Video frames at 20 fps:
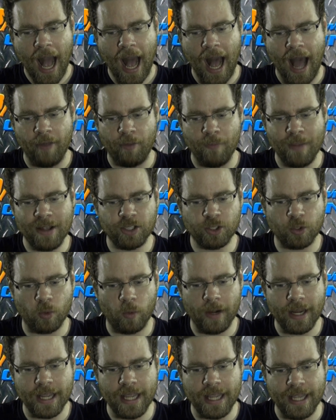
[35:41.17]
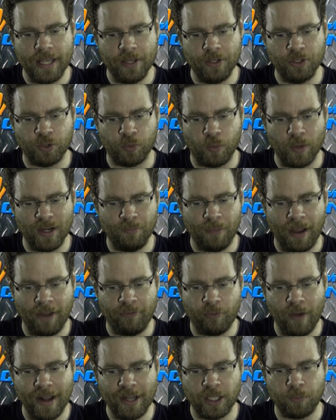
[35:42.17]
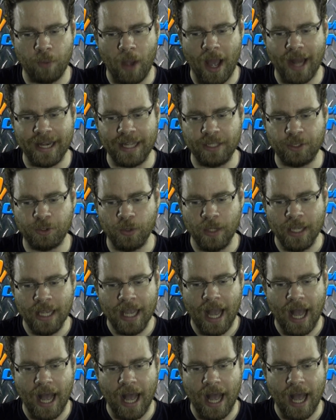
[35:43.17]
The main story is written by Frank Spotnitz,